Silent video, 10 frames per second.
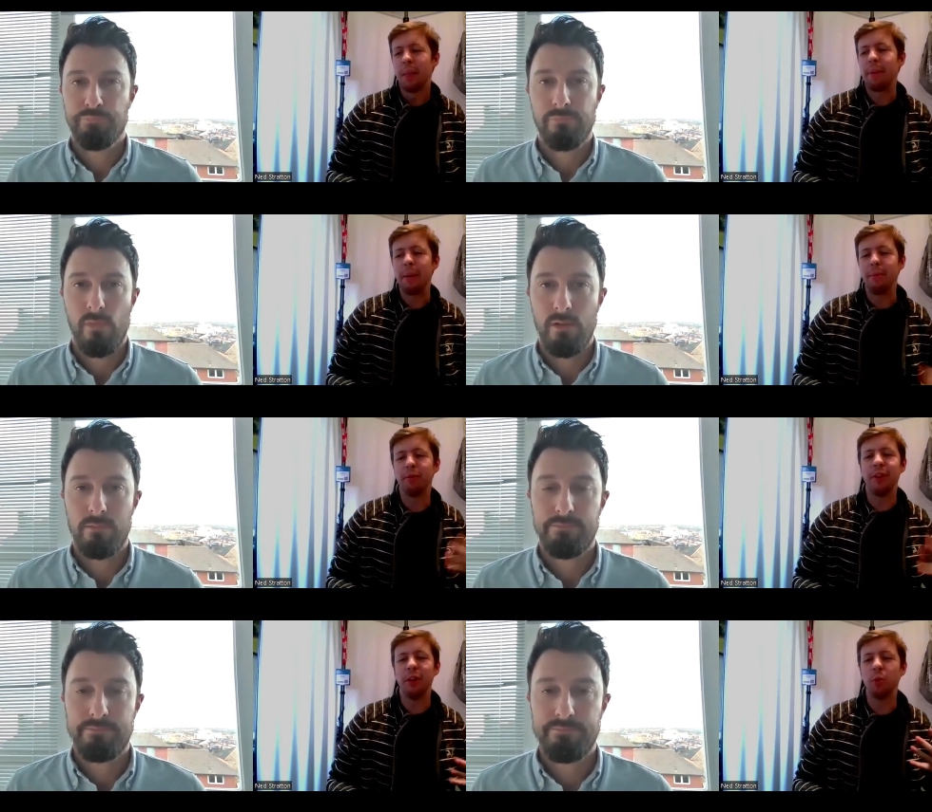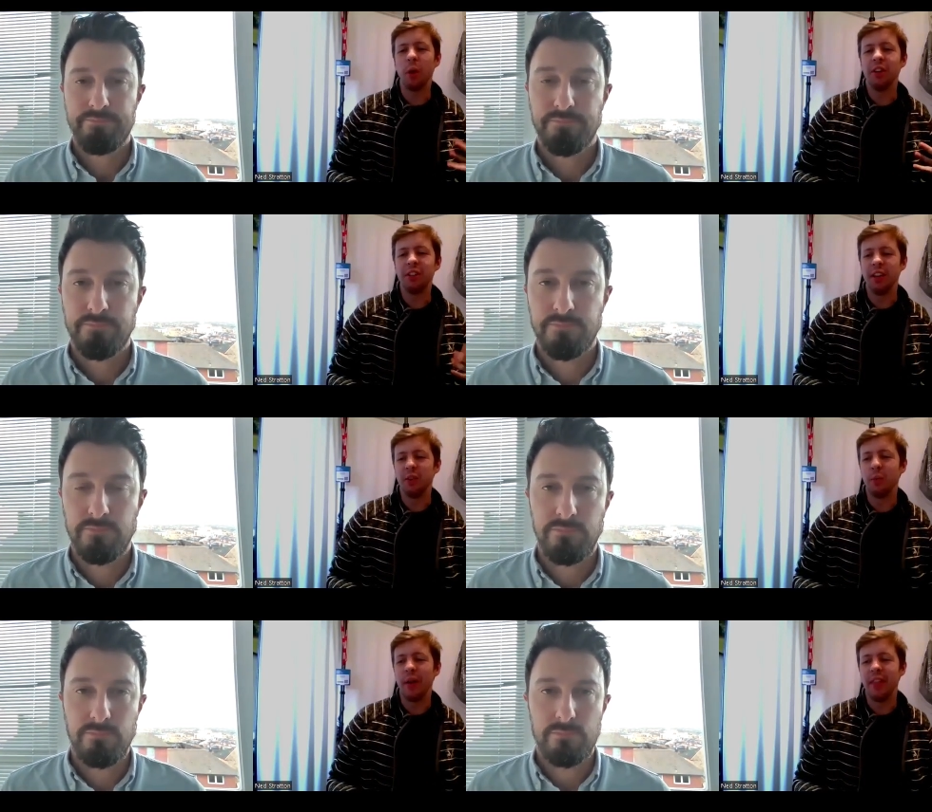Speaker 1: people feel wanted
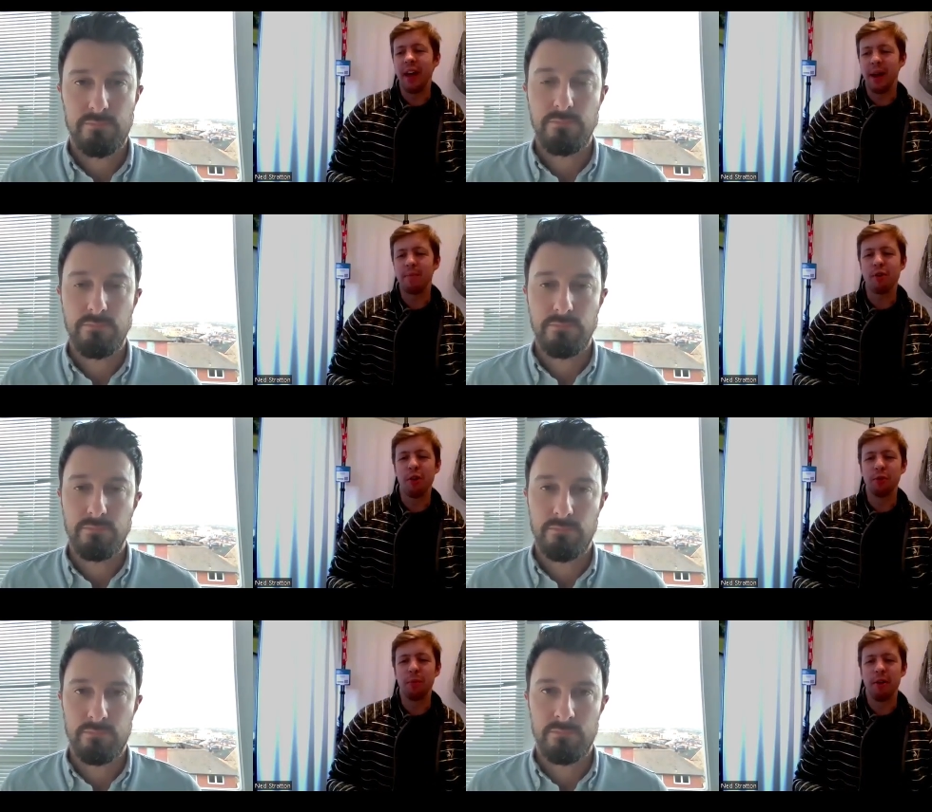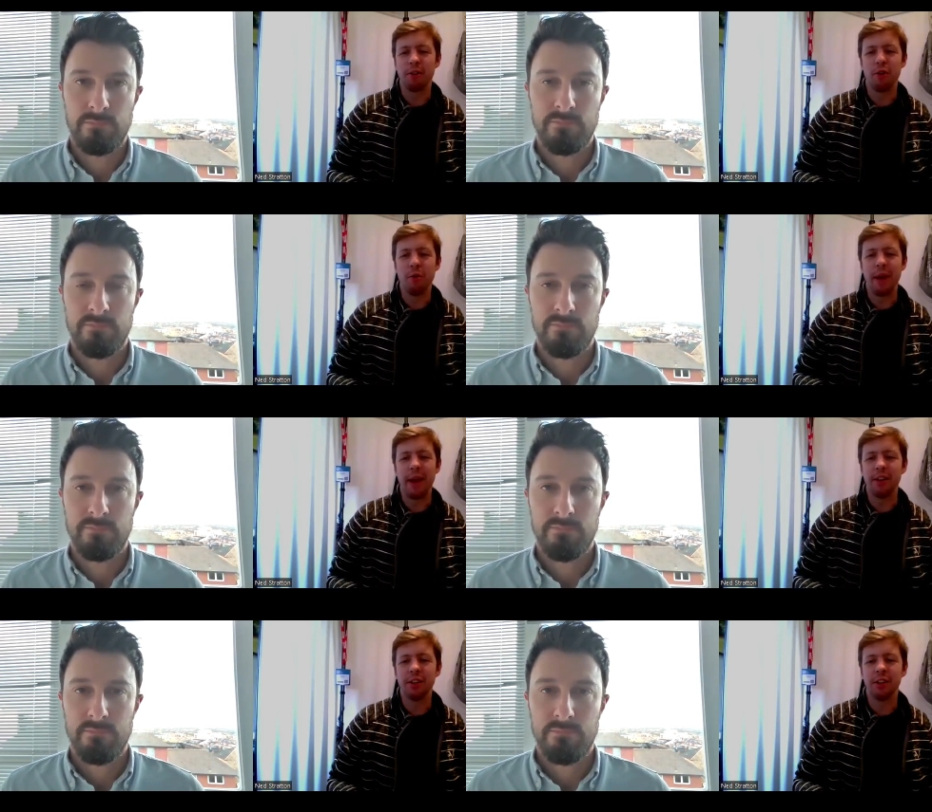when they're approached by a recruitment
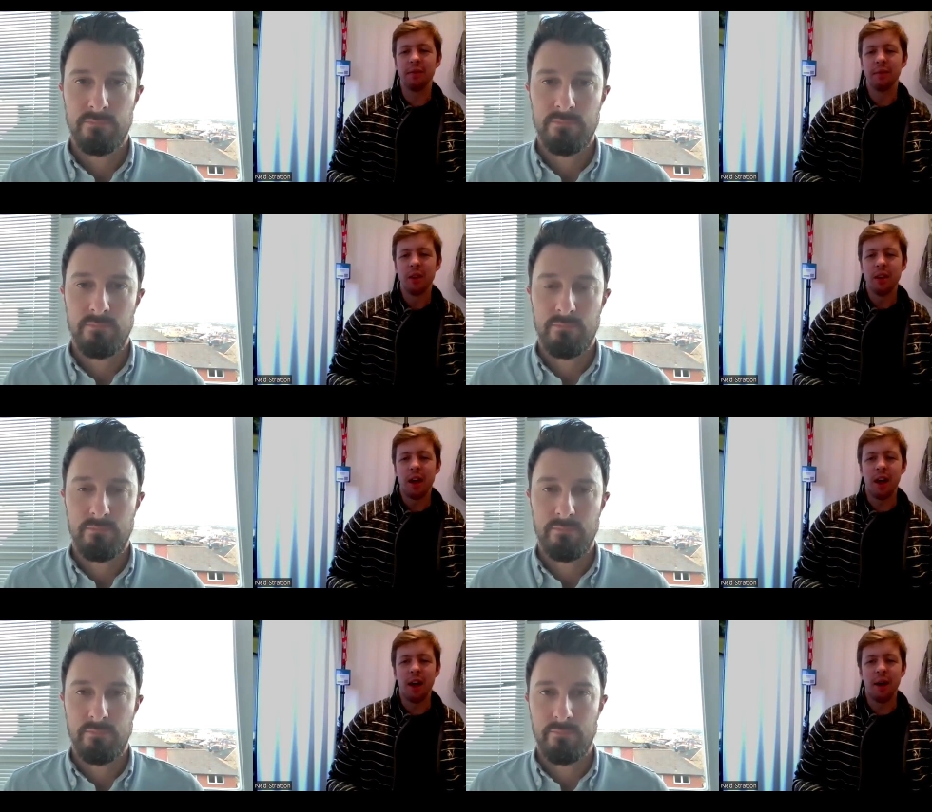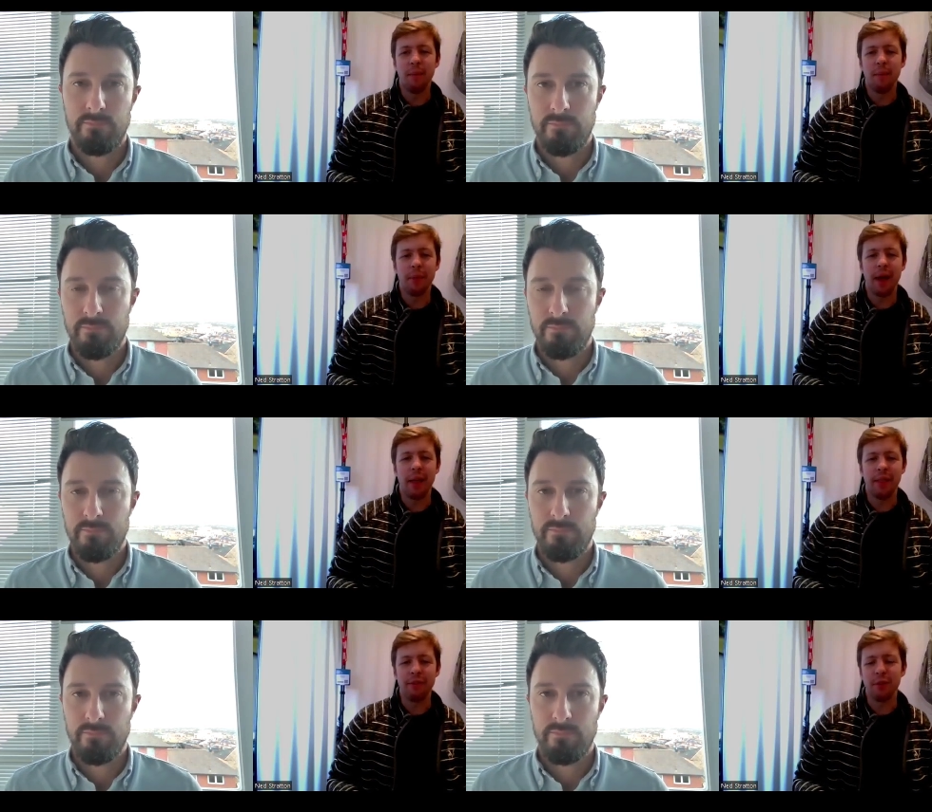agent um,
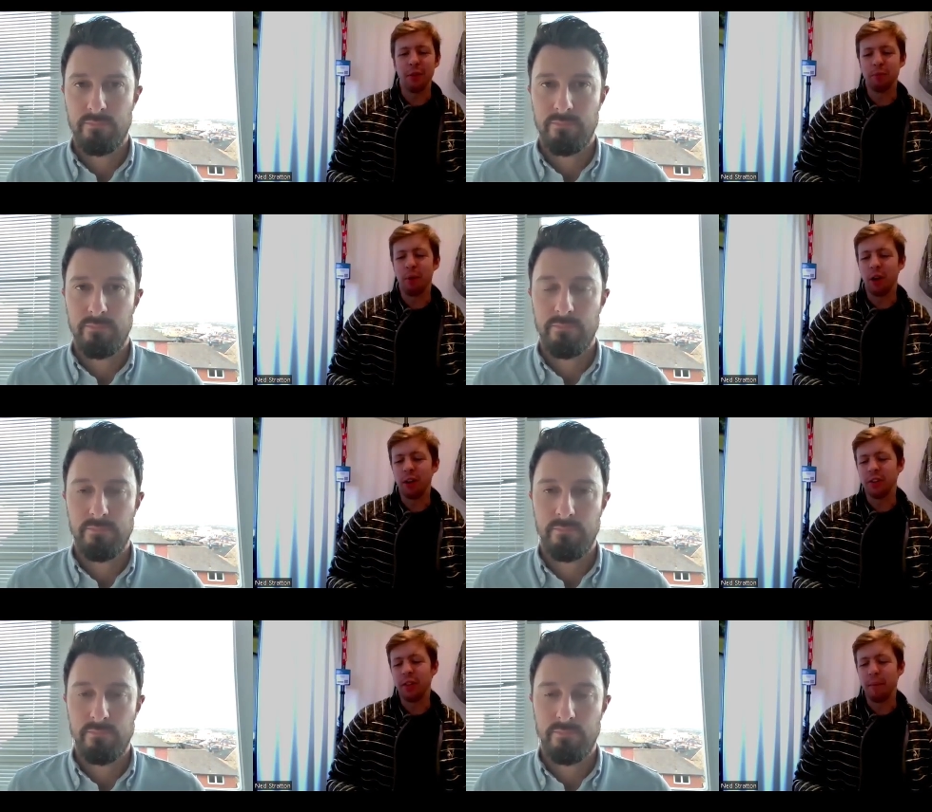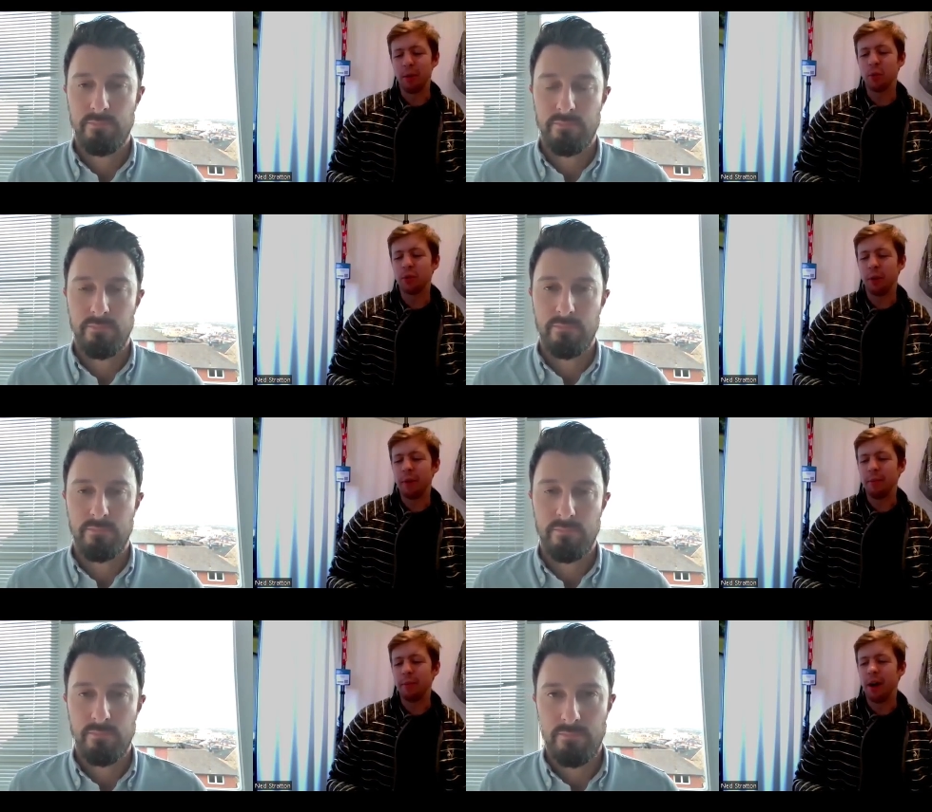and they feel the spotlight's on them. But also,
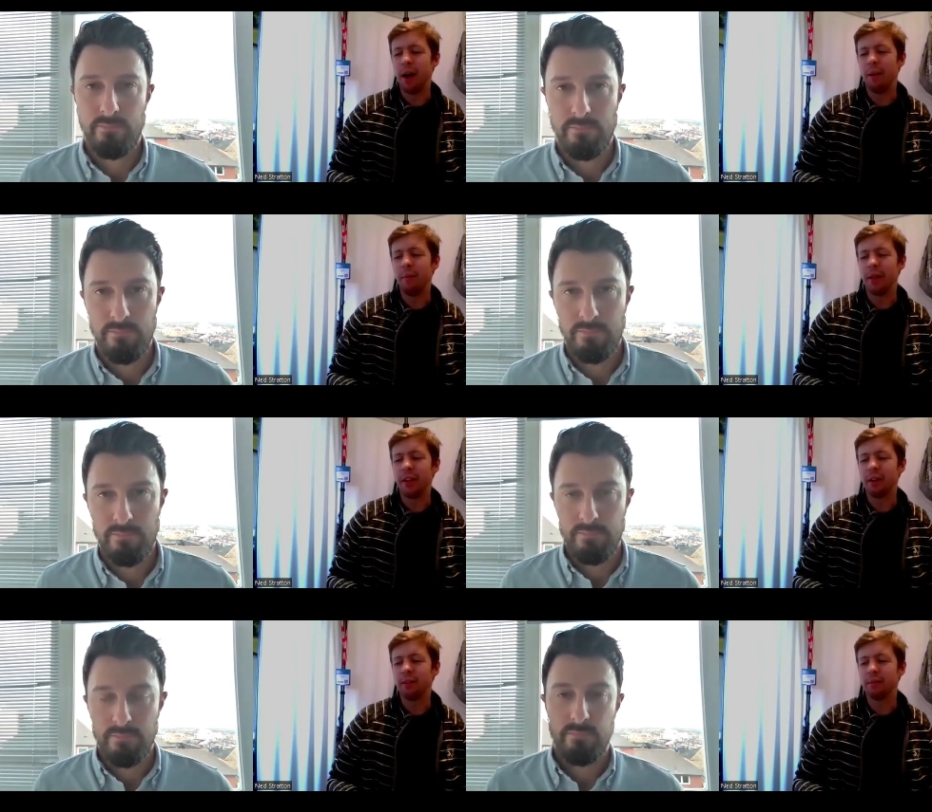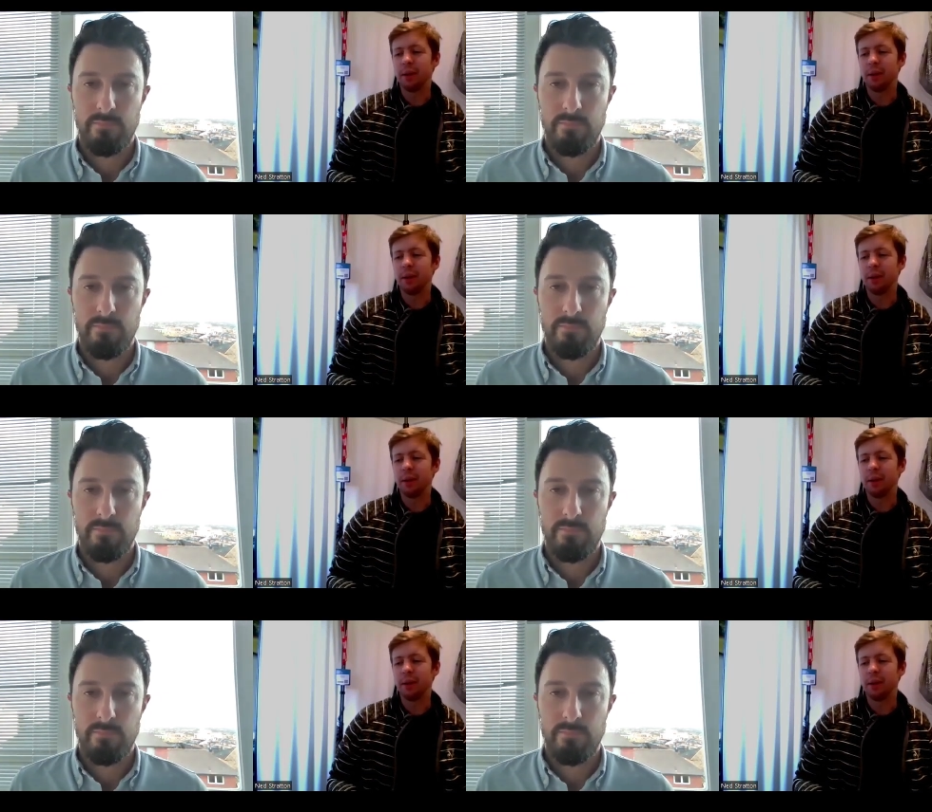people, um, I think